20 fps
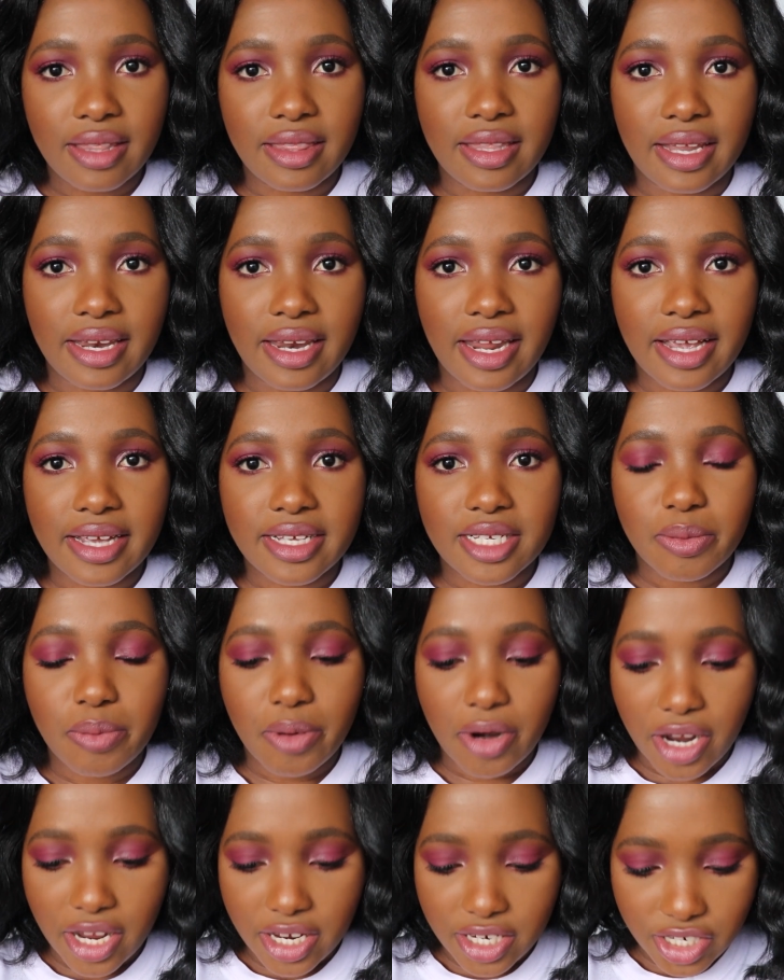The next
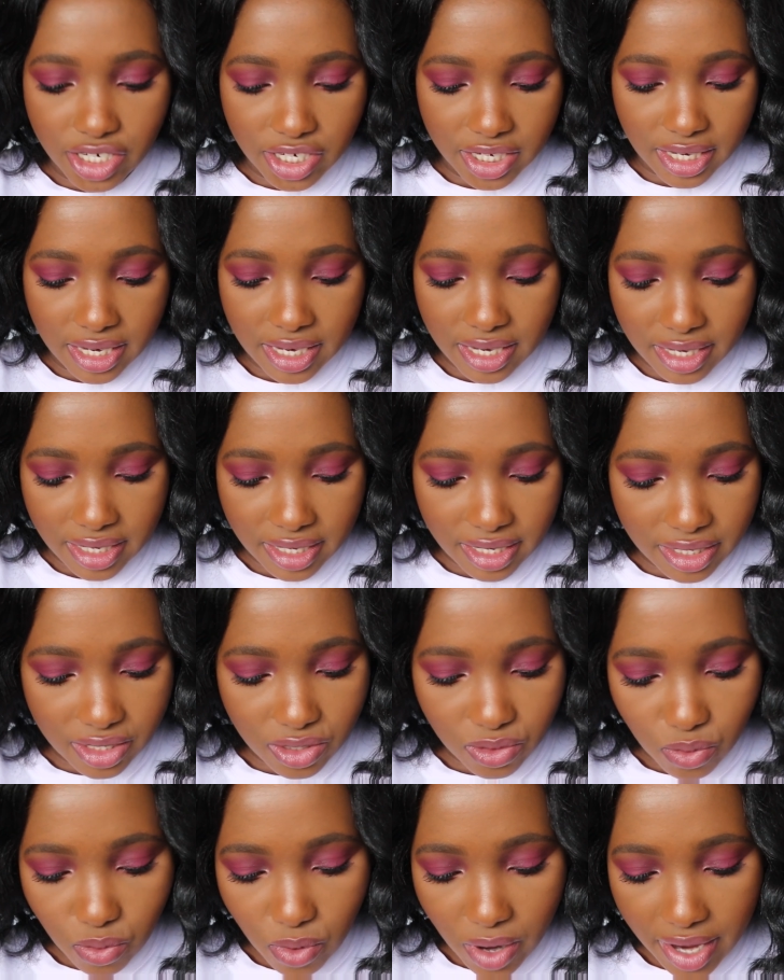brush
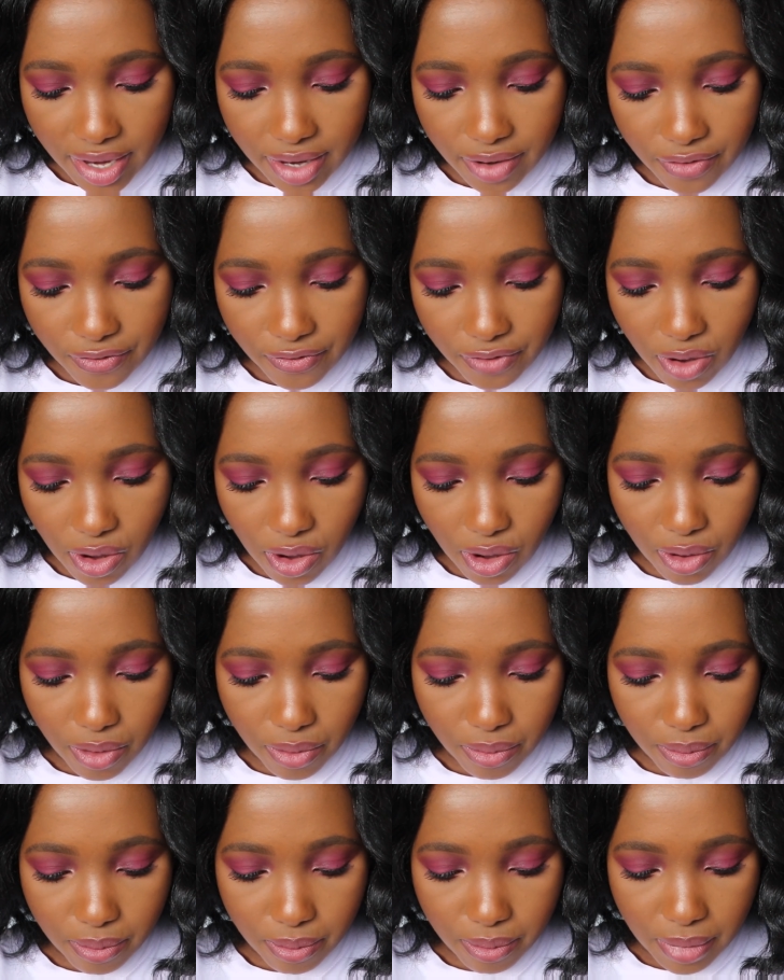is one
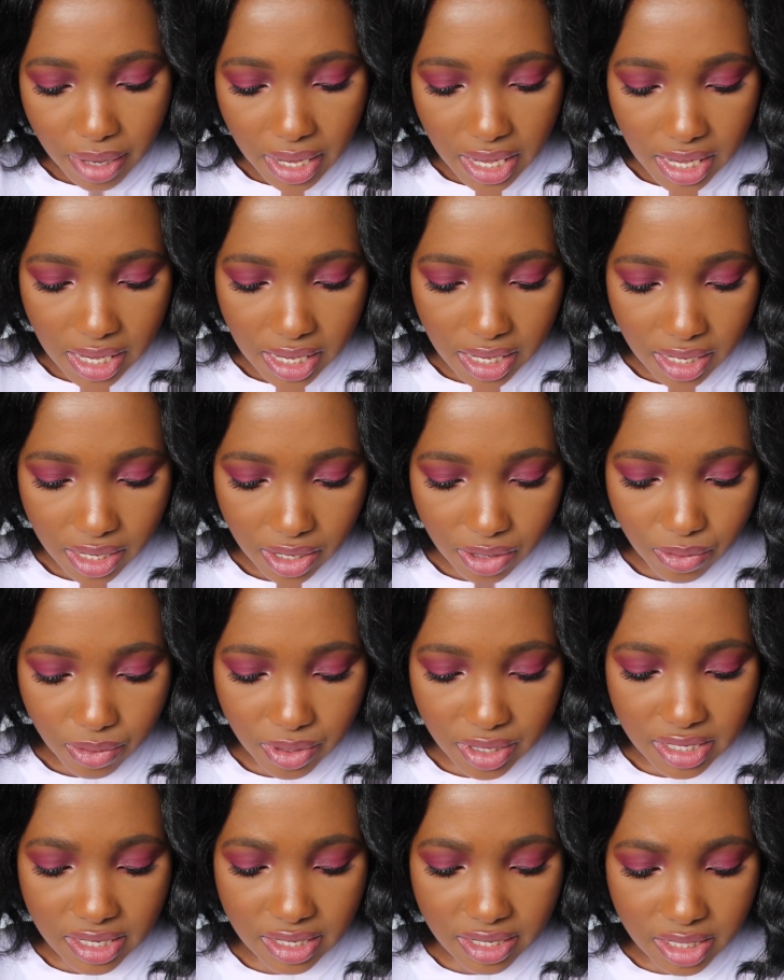from,
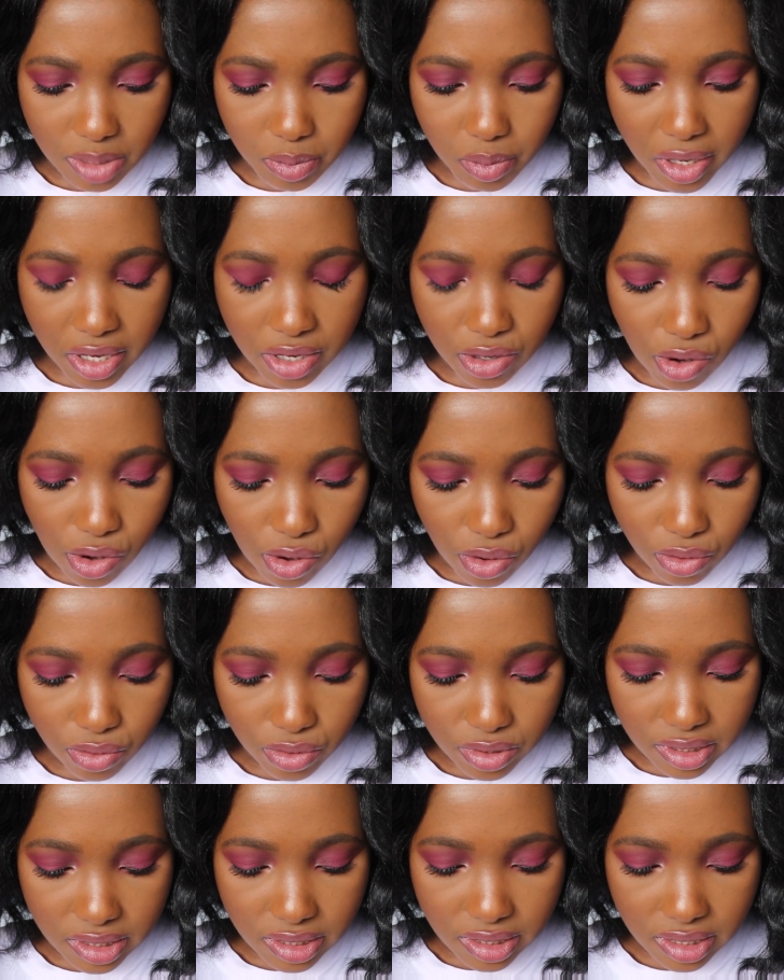what is this brand
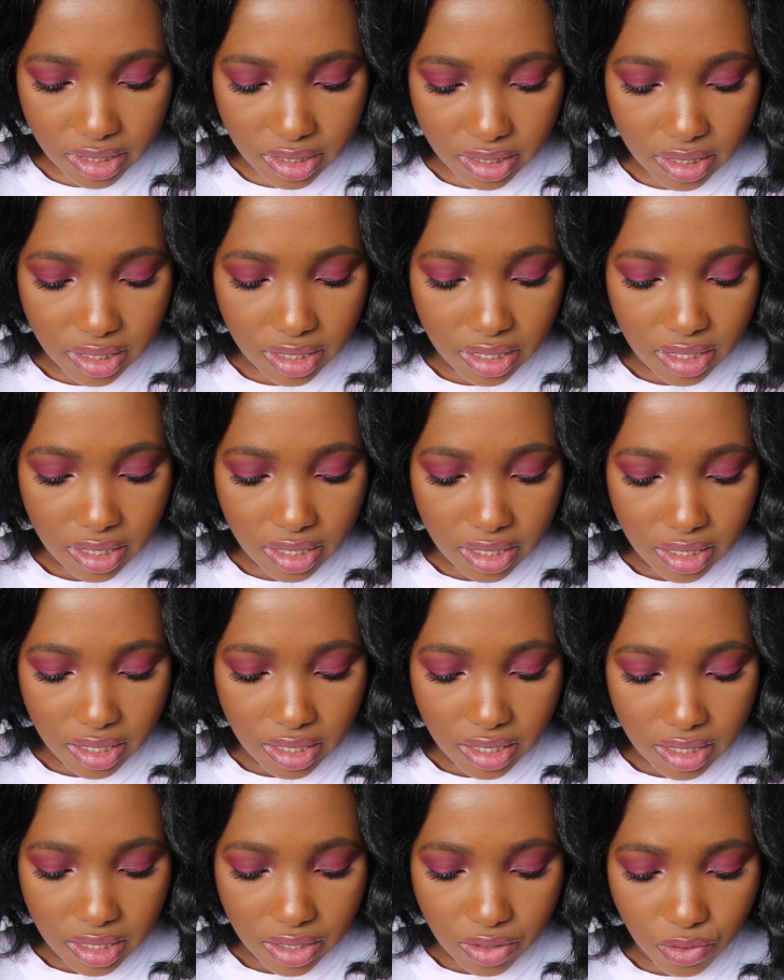called?
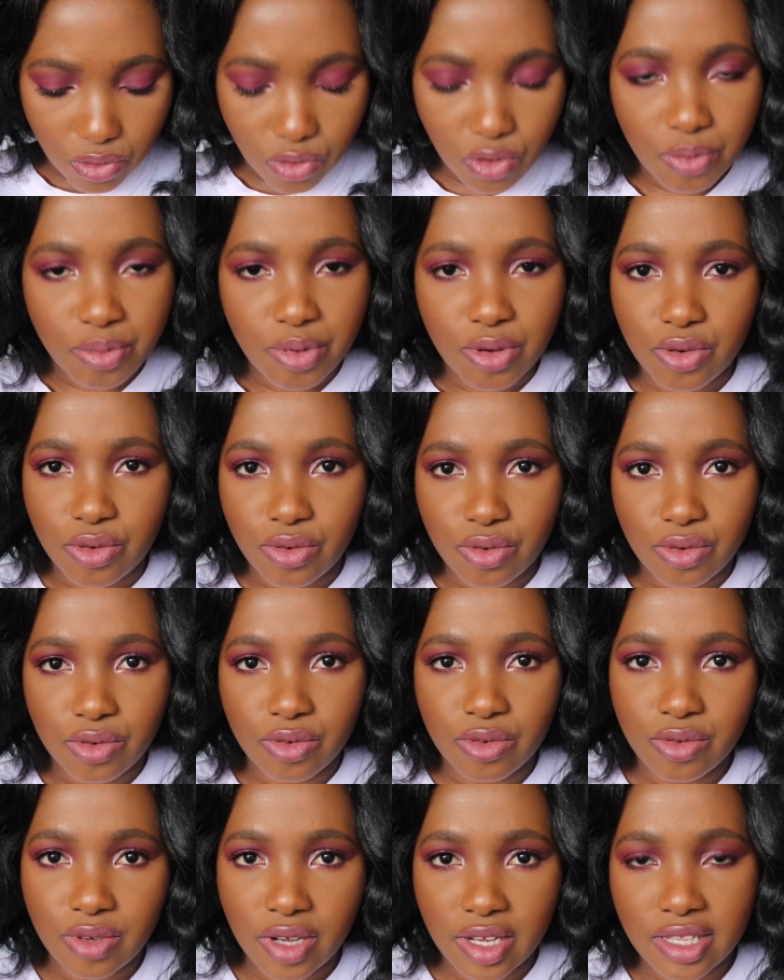Ubu.
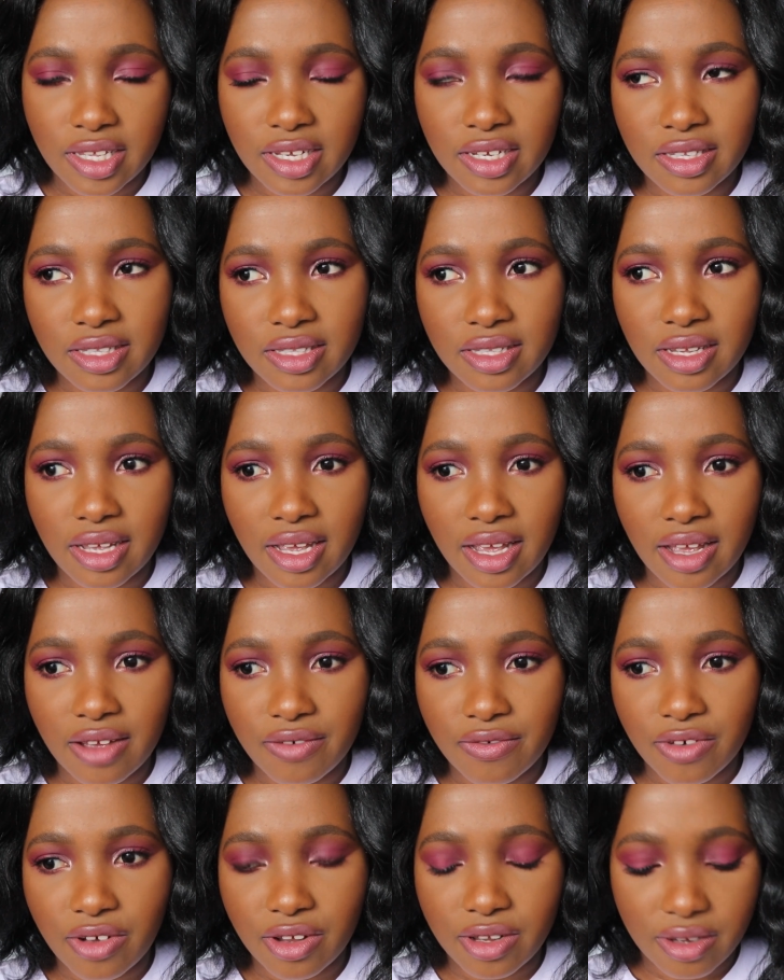I think they
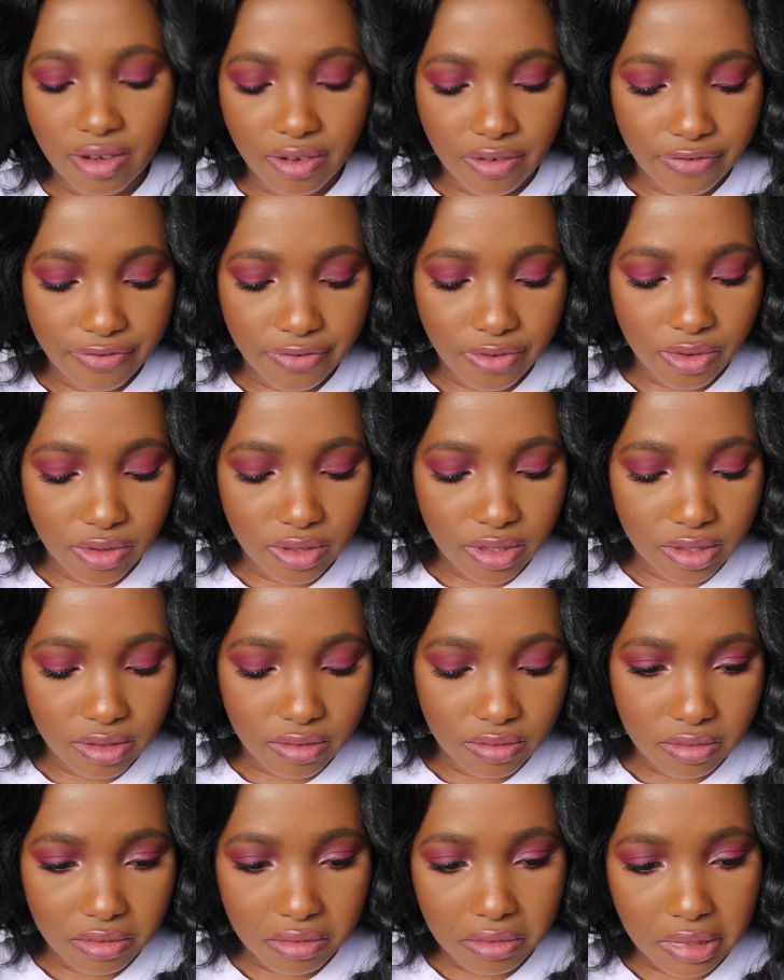have got a full
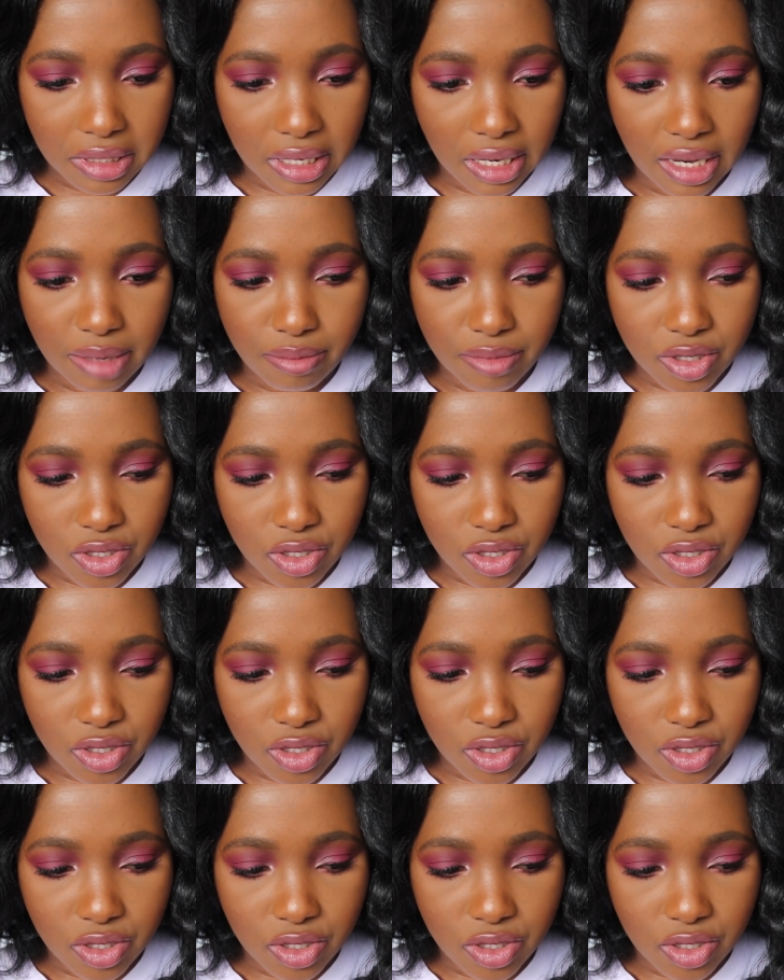name.